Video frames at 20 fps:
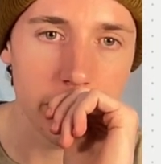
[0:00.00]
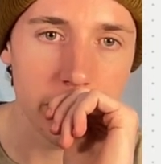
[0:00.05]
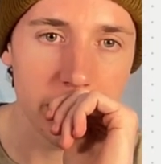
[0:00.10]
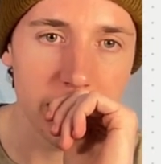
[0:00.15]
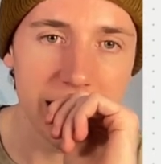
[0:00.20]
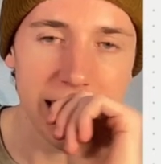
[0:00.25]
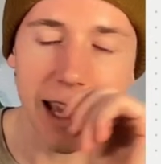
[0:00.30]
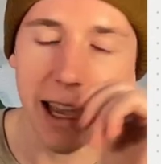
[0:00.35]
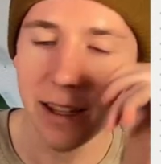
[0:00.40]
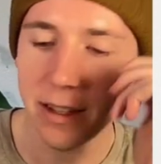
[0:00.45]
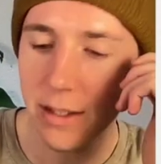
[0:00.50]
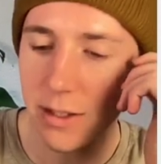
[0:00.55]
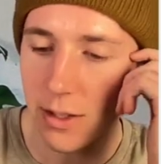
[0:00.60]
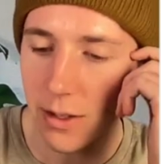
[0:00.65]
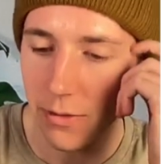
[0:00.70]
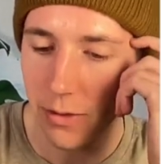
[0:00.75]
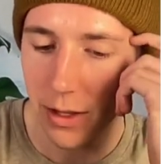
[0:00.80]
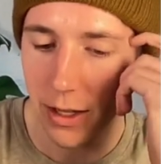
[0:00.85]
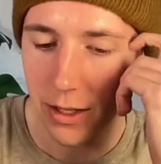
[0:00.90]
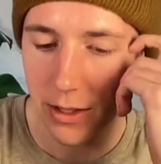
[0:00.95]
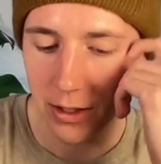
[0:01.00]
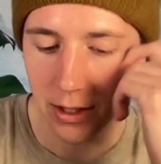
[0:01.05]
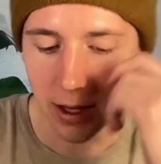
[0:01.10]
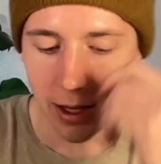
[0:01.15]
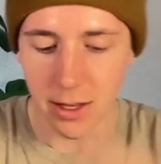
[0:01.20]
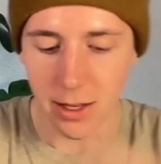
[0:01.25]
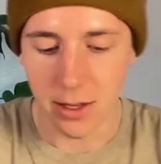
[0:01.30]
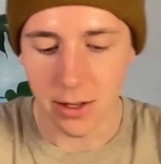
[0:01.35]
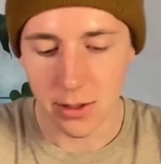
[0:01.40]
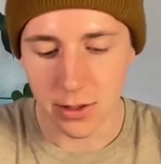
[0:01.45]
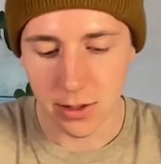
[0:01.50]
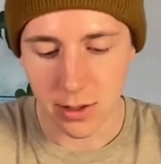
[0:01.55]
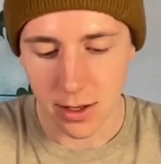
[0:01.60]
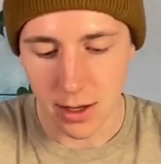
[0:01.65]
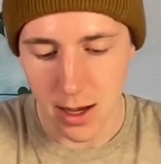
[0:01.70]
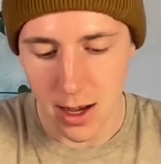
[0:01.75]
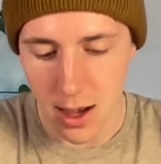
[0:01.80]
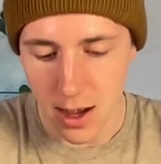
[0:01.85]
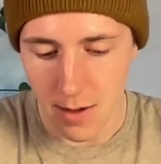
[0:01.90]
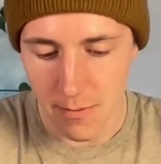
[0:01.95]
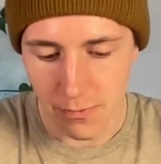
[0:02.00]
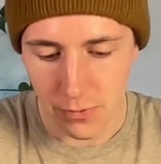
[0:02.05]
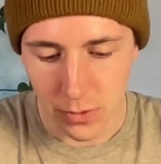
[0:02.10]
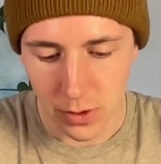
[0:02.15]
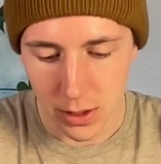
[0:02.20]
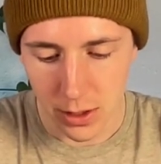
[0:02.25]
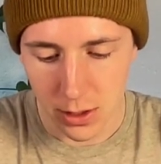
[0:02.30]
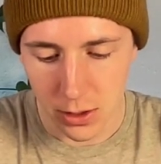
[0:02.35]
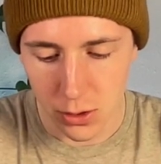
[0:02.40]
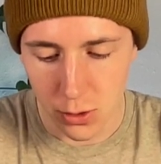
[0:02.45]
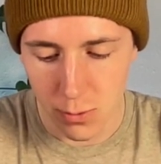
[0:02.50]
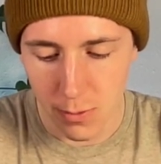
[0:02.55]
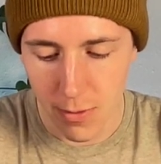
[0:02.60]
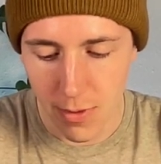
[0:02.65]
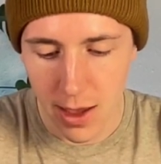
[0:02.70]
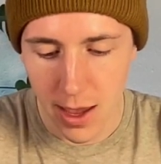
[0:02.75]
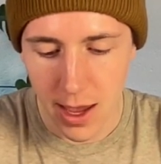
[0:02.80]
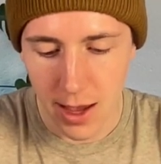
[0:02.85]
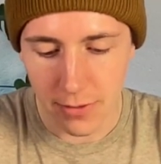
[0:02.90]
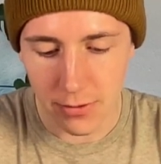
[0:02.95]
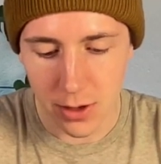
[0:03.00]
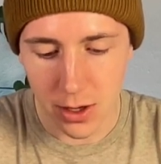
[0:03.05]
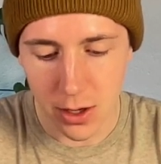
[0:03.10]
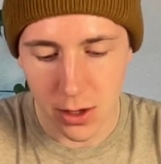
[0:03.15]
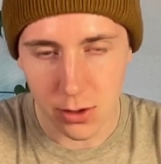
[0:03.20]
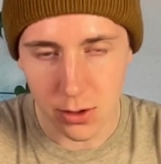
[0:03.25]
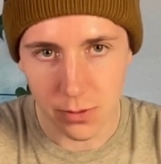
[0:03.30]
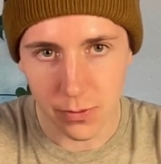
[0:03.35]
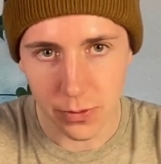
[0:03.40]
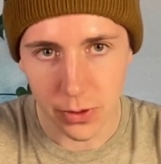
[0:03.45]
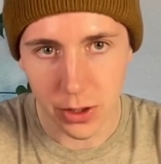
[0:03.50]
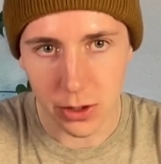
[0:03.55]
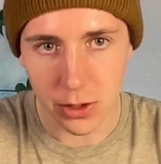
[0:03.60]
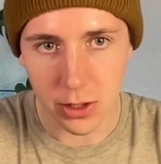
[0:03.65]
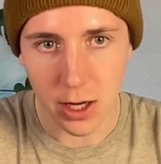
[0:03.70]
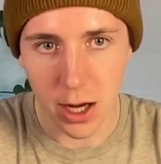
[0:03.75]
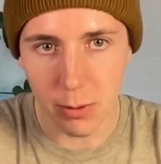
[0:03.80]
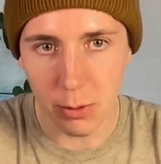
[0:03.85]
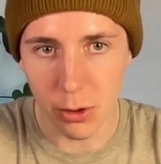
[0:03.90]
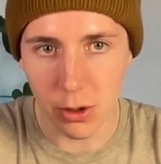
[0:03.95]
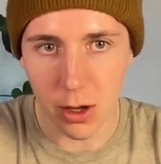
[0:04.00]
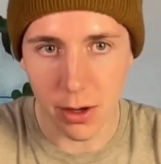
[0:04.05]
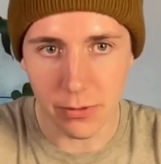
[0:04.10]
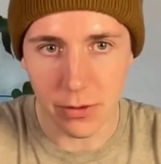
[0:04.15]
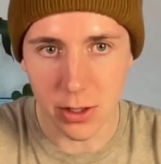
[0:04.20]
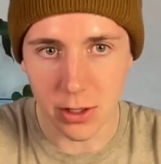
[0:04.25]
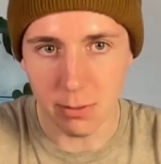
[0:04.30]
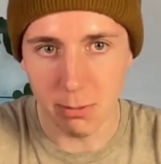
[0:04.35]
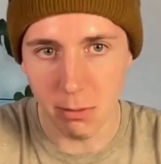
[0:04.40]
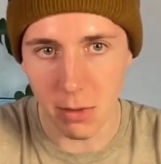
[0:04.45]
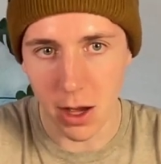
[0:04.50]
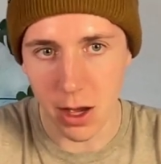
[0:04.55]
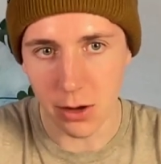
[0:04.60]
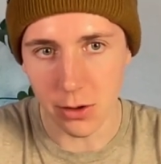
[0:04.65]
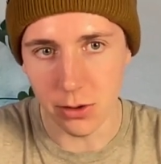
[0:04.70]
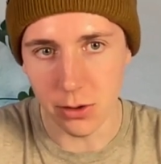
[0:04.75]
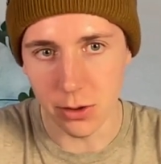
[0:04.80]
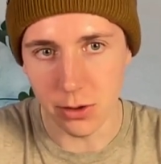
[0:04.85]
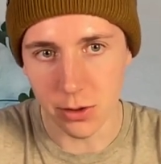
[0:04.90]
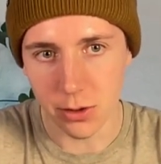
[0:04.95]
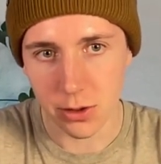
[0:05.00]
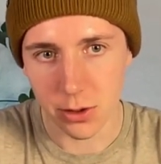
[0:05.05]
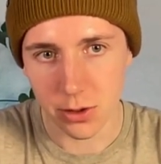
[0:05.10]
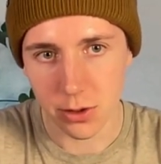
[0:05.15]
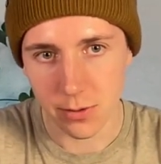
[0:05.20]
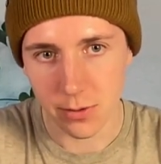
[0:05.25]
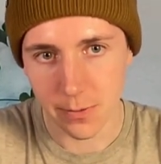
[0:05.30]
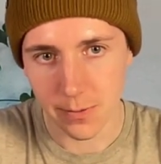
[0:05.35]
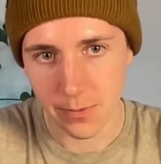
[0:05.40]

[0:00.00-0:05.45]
the essence of this is, you may have known, there's a couple of these models